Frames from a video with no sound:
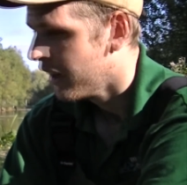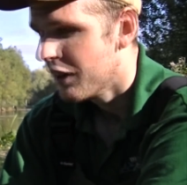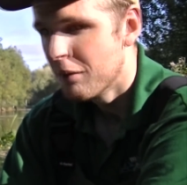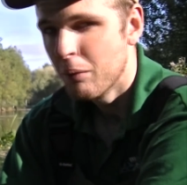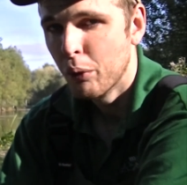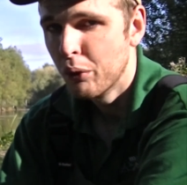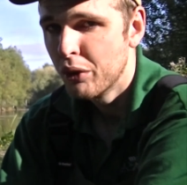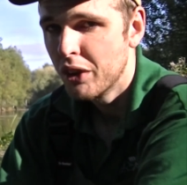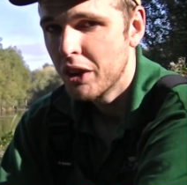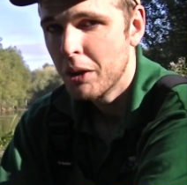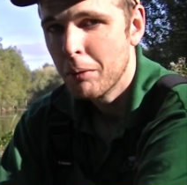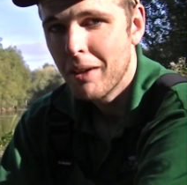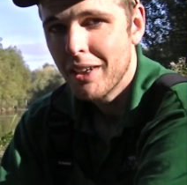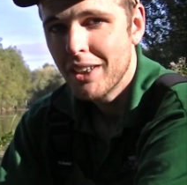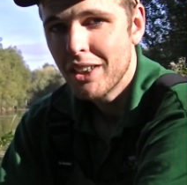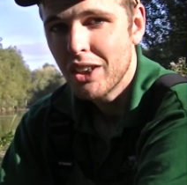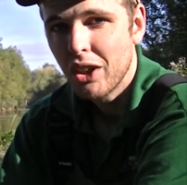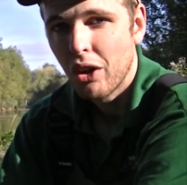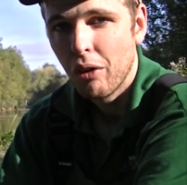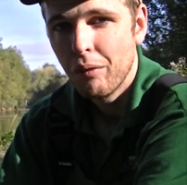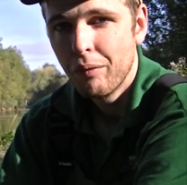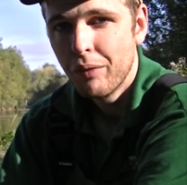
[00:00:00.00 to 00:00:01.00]
morning's your best
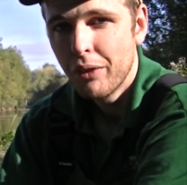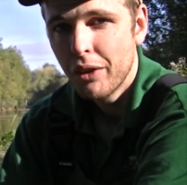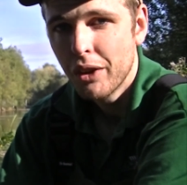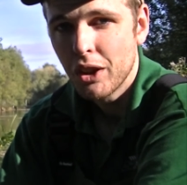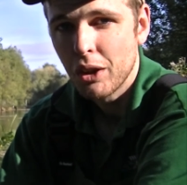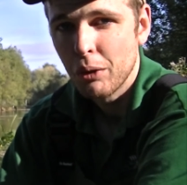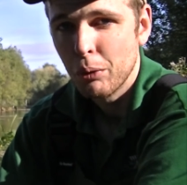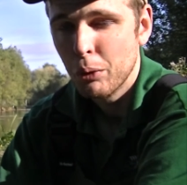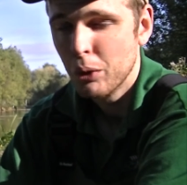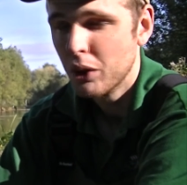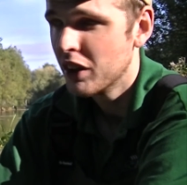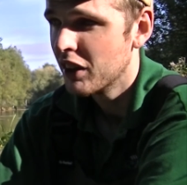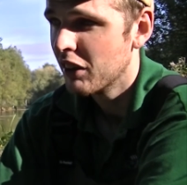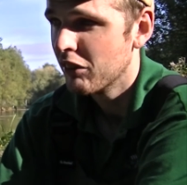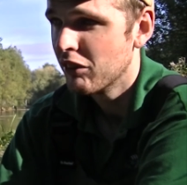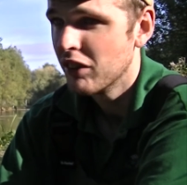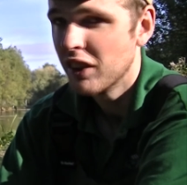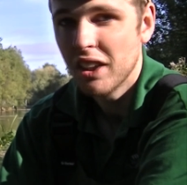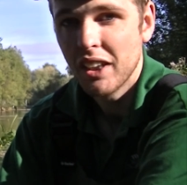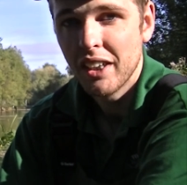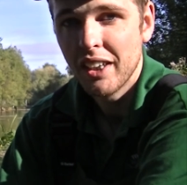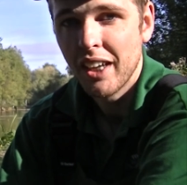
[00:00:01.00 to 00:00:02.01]
time, so we'll just have to
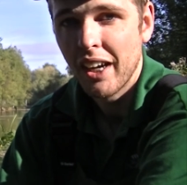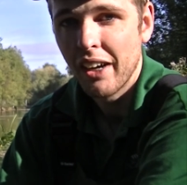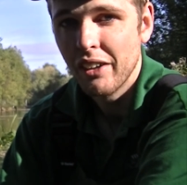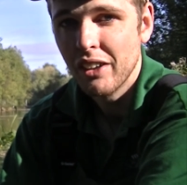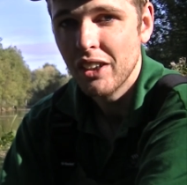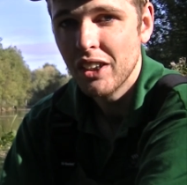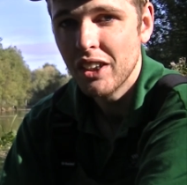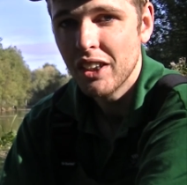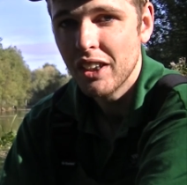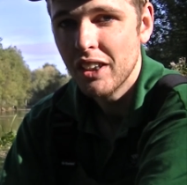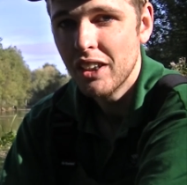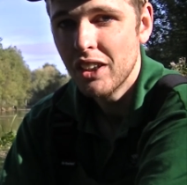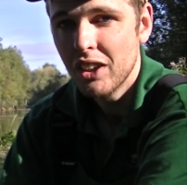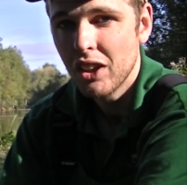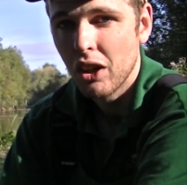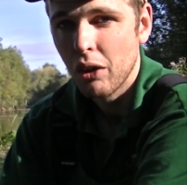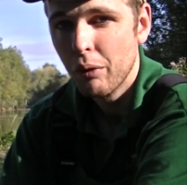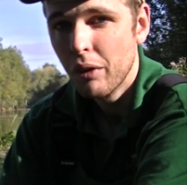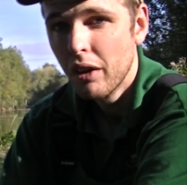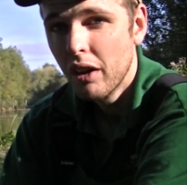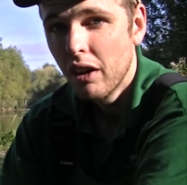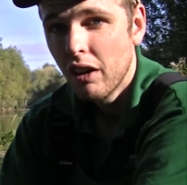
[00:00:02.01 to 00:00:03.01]
sit it out and see.
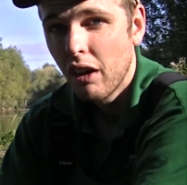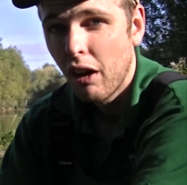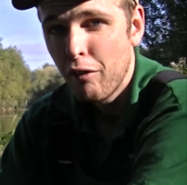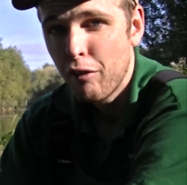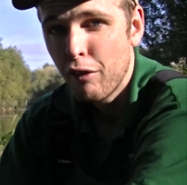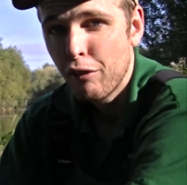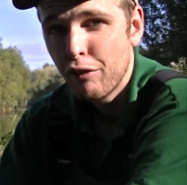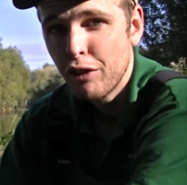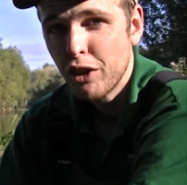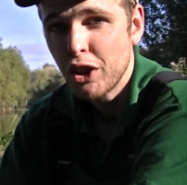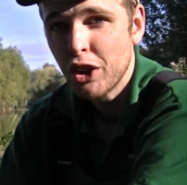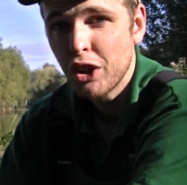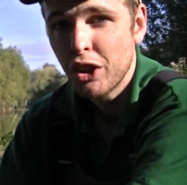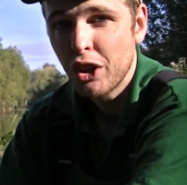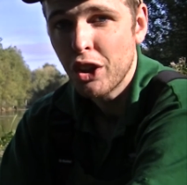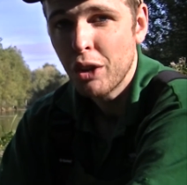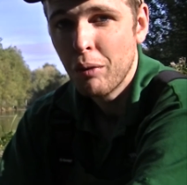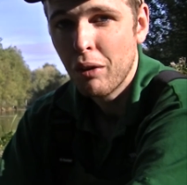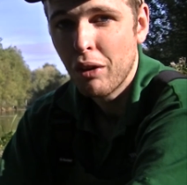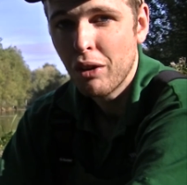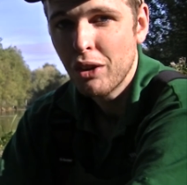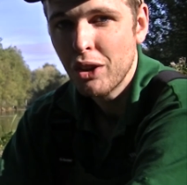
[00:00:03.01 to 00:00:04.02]
So hopefully the fish is going to
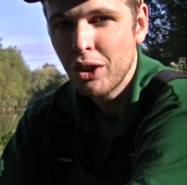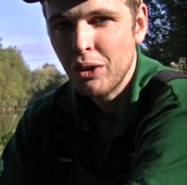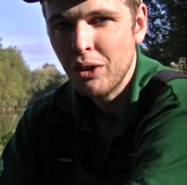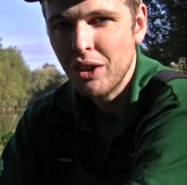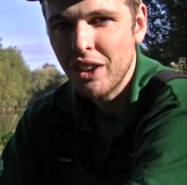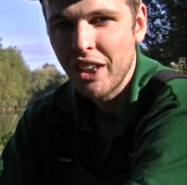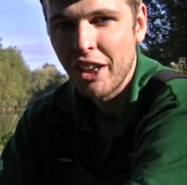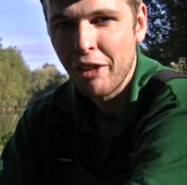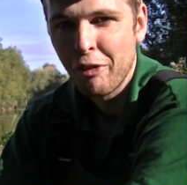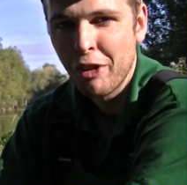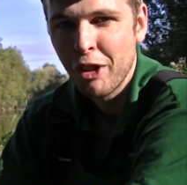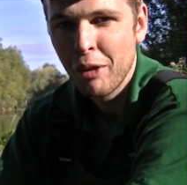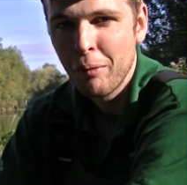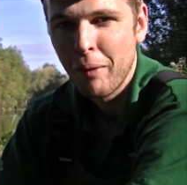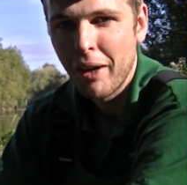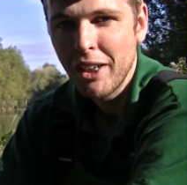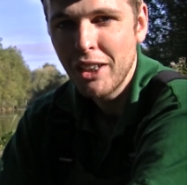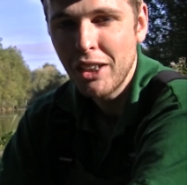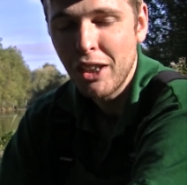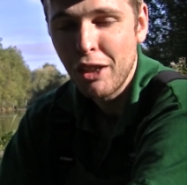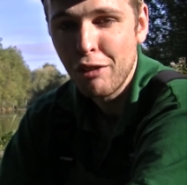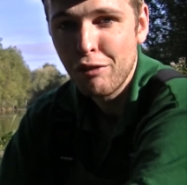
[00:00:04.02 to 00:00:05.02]
come along soon and take one of the
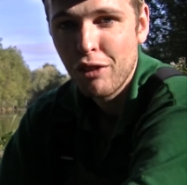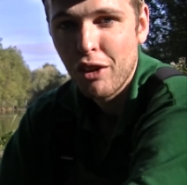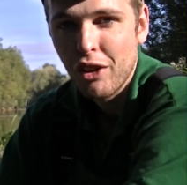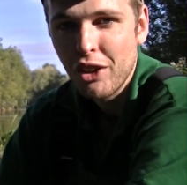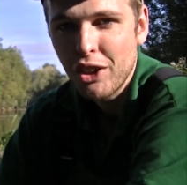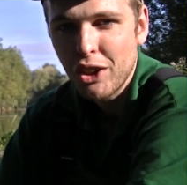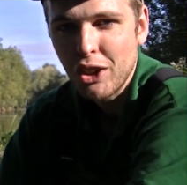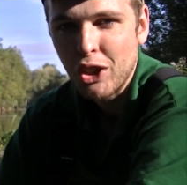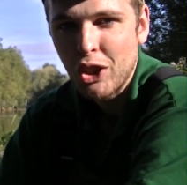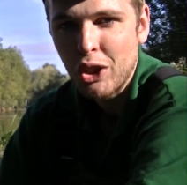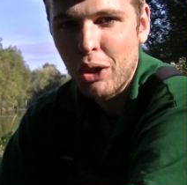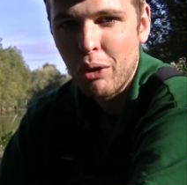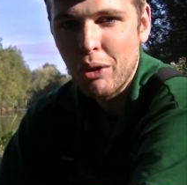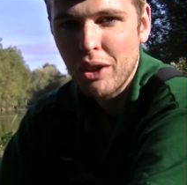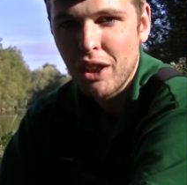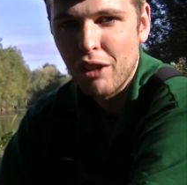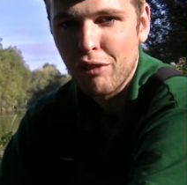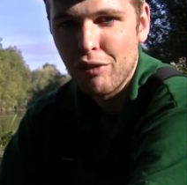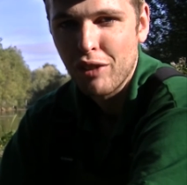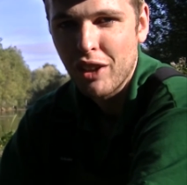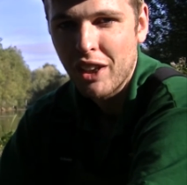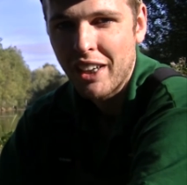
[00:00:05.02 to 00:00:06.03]
baits. If not, it's going to show
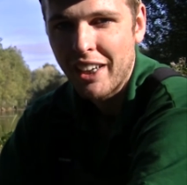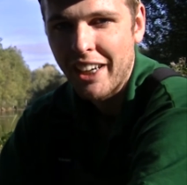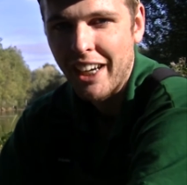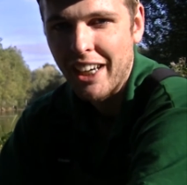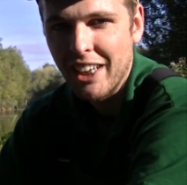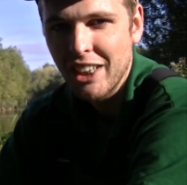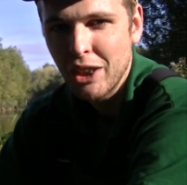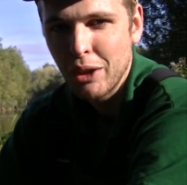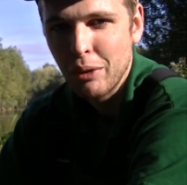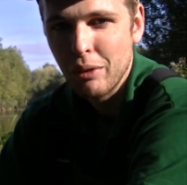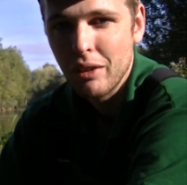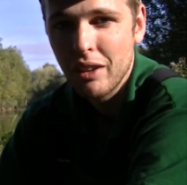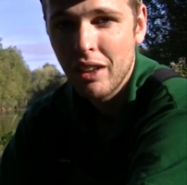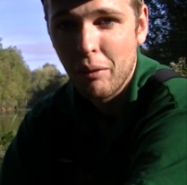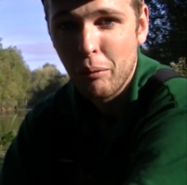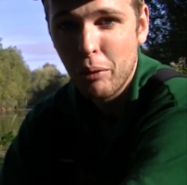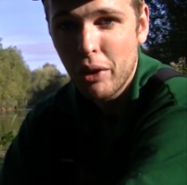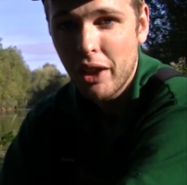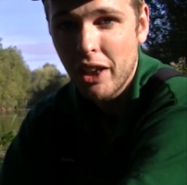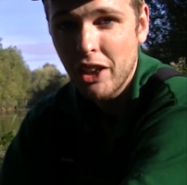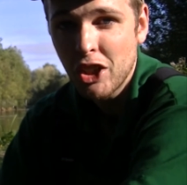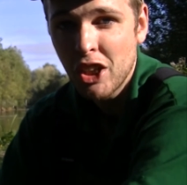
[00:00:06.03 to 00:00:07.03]
itself and I can cast to it and
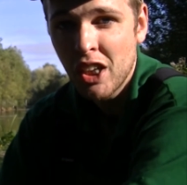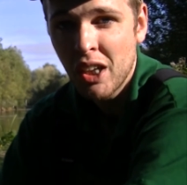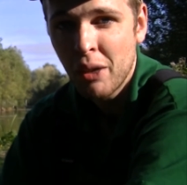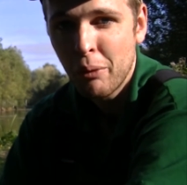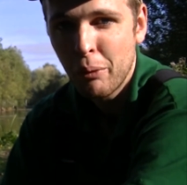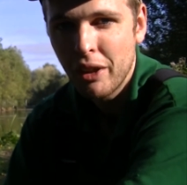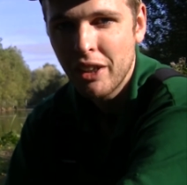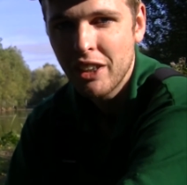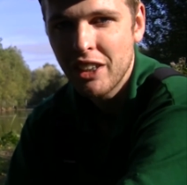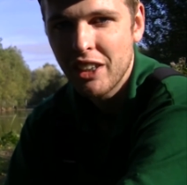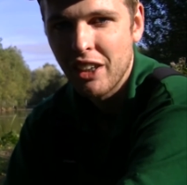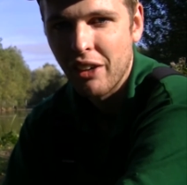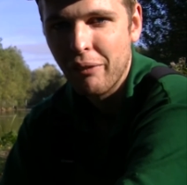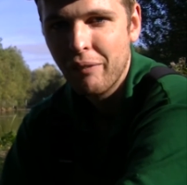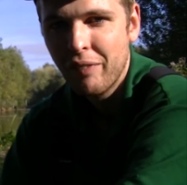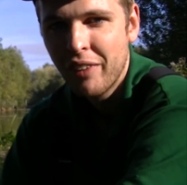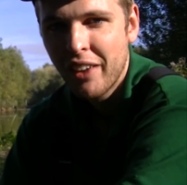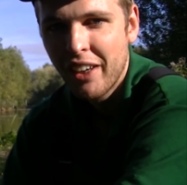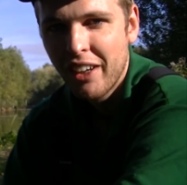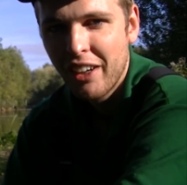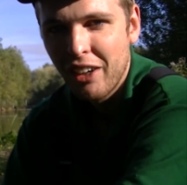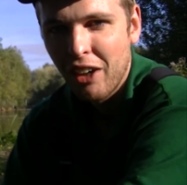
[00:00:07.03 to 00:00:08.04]
we'll catch it that way, so
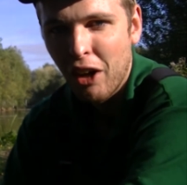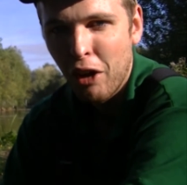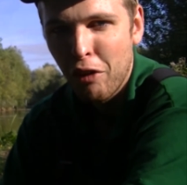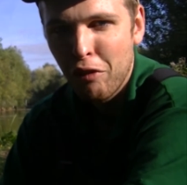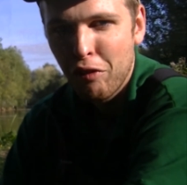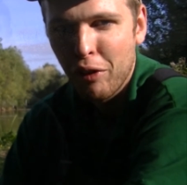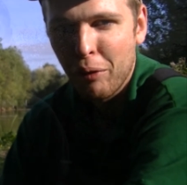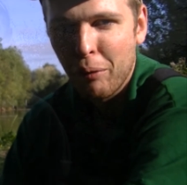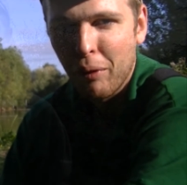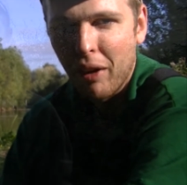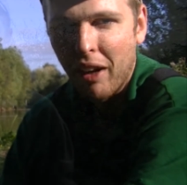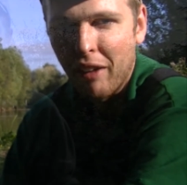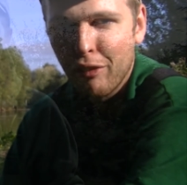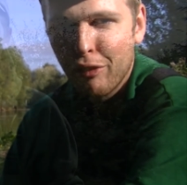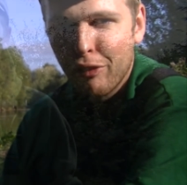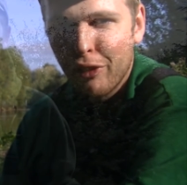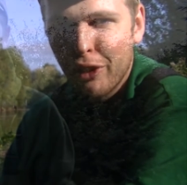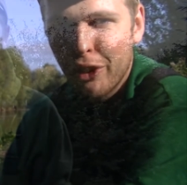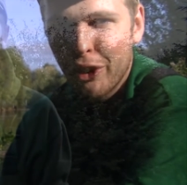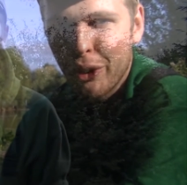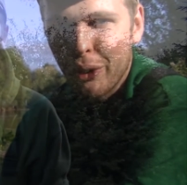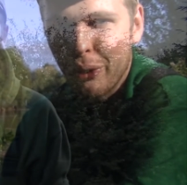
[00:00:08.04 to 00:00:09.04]
hopefully we'll have just
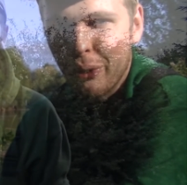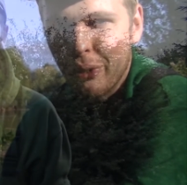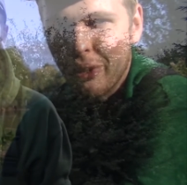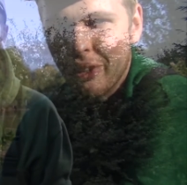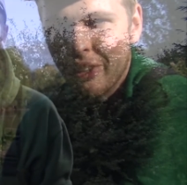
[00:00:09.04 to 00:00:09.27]
gone off 1 in the